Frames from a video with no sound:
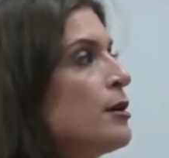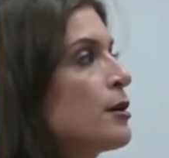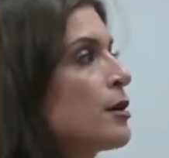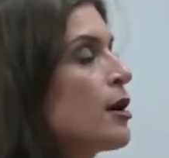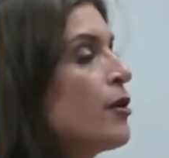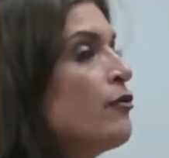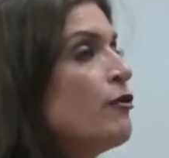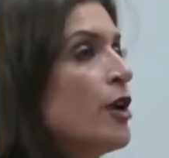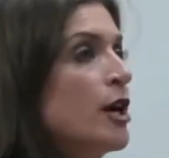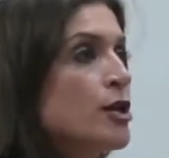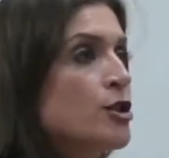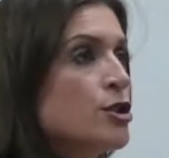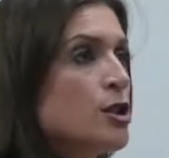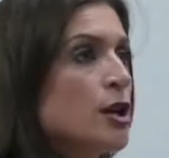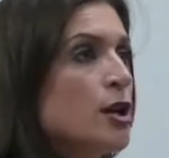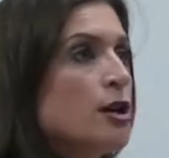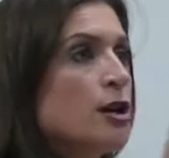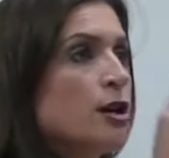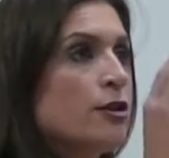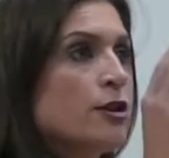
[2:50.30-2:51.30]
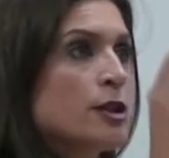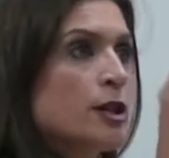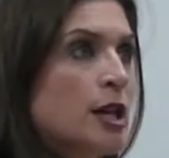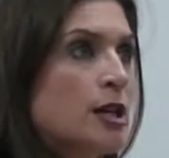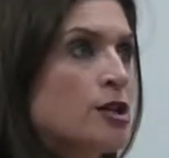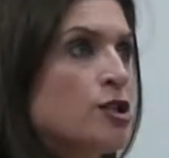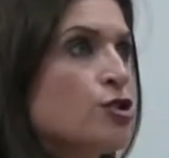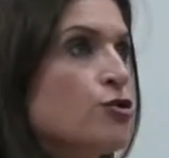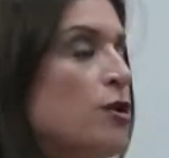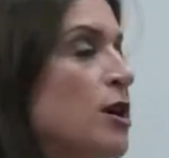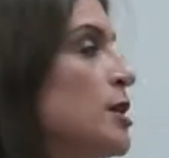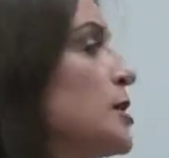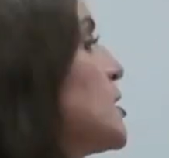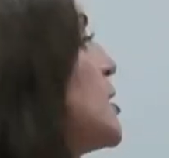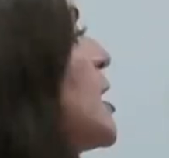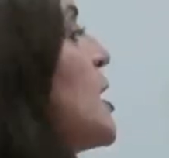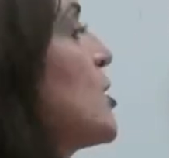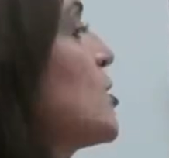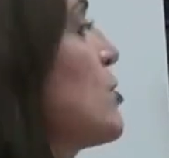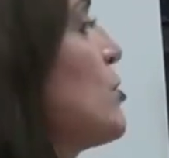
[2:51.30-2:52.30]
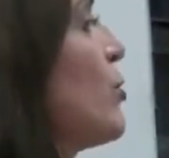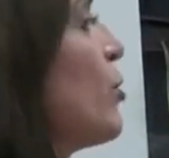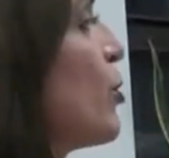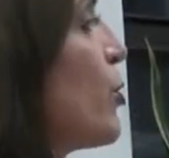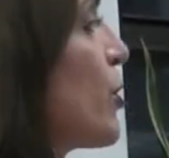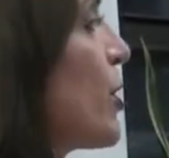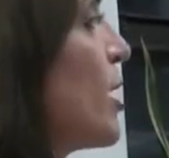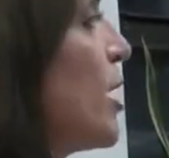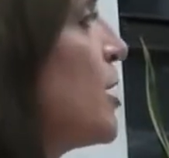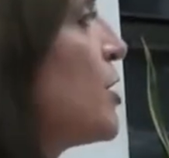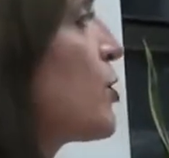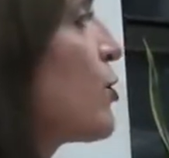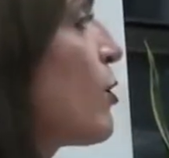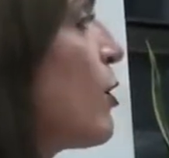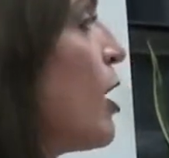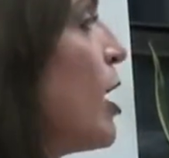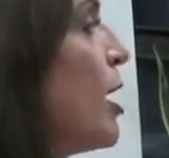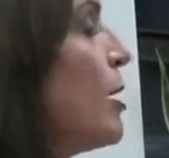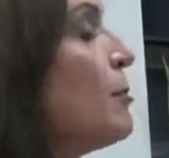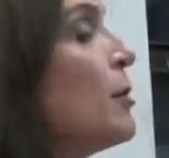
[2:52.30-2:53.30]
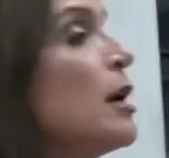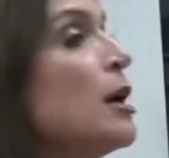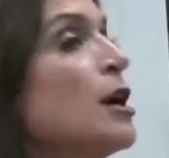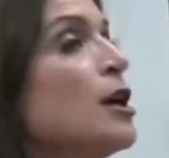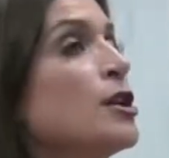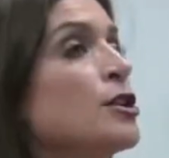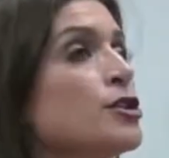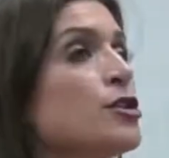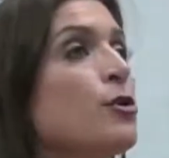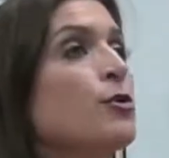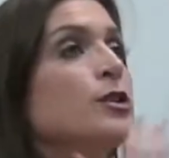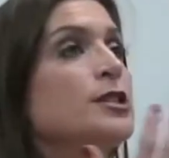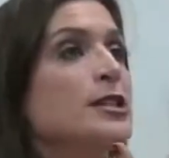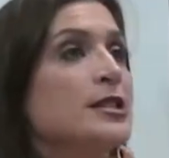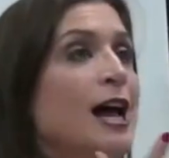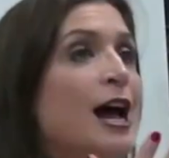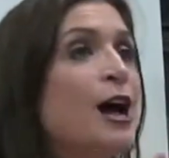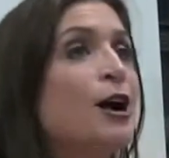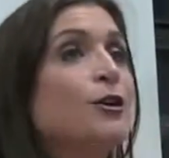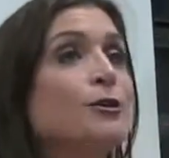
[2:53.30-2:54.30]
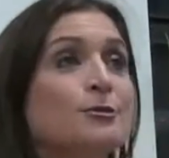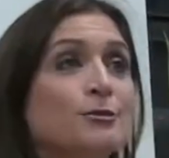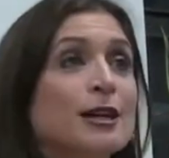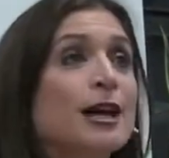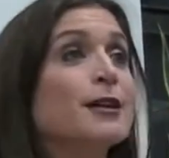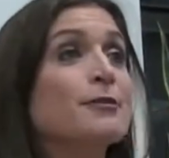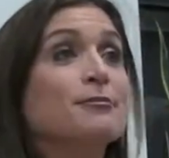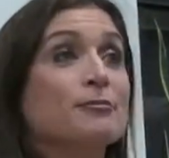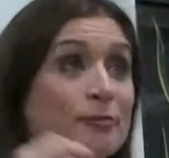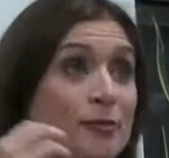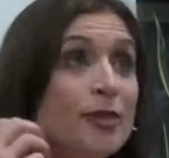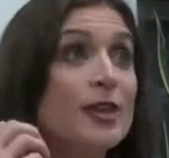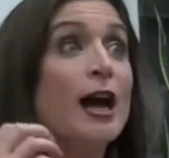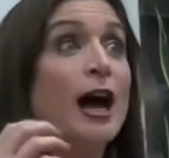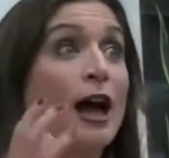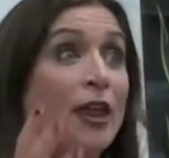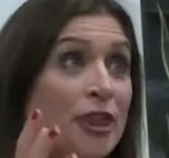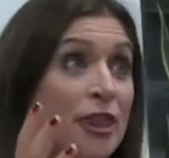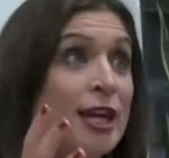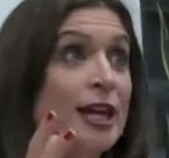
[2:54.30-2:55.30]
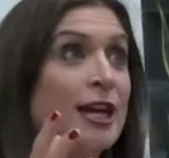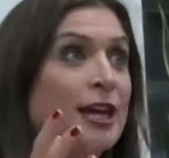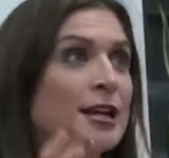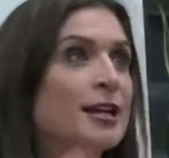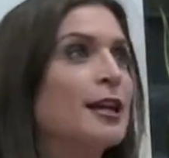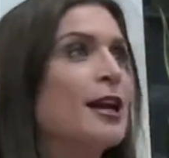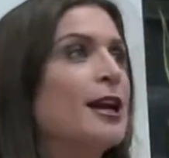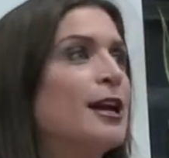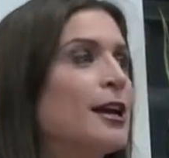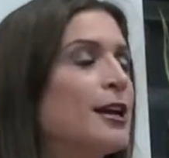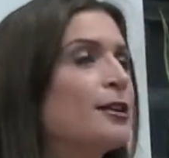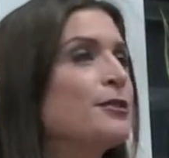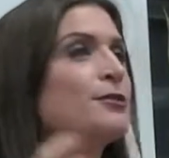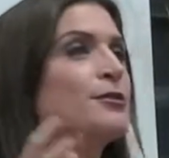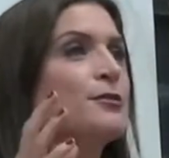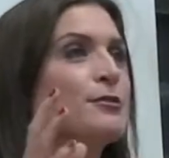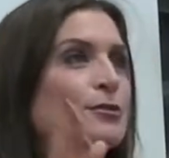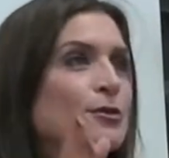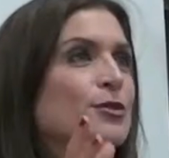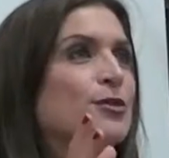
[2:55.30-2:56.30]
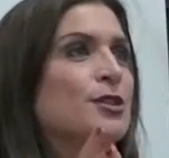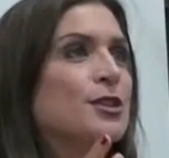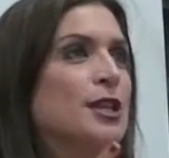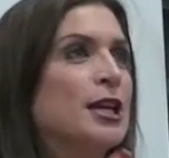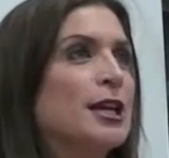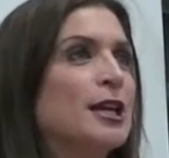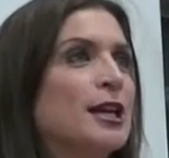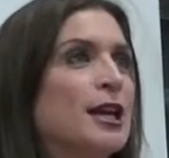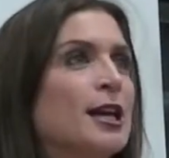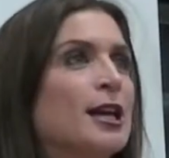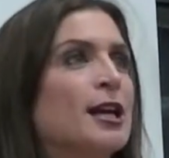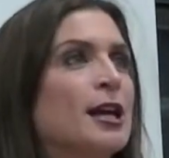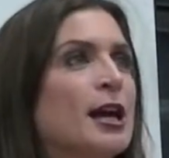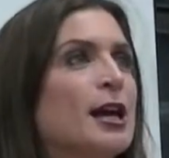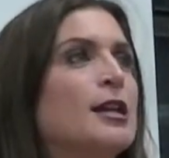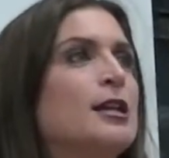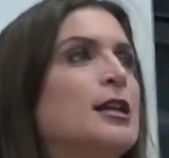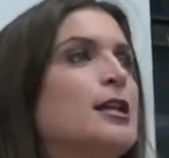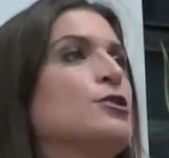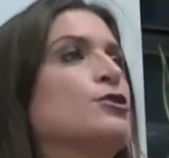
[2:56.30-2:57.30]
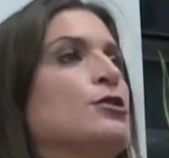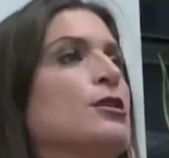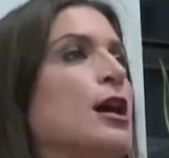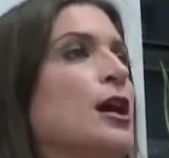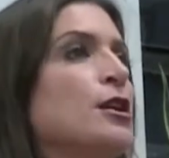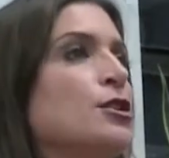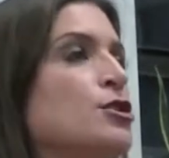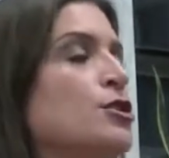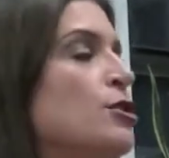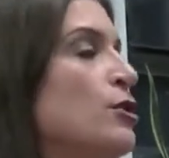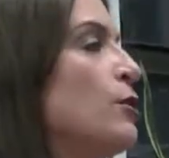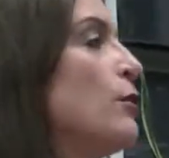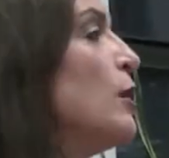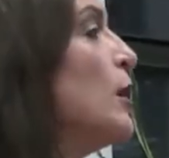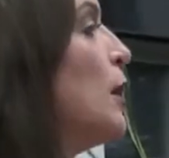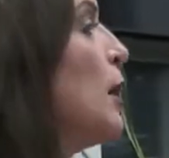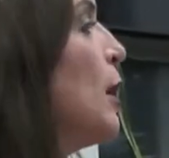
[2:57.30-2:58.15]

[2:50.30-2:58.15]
Convention against Transnational Organized Crime. So it's now like a thing in thinking and international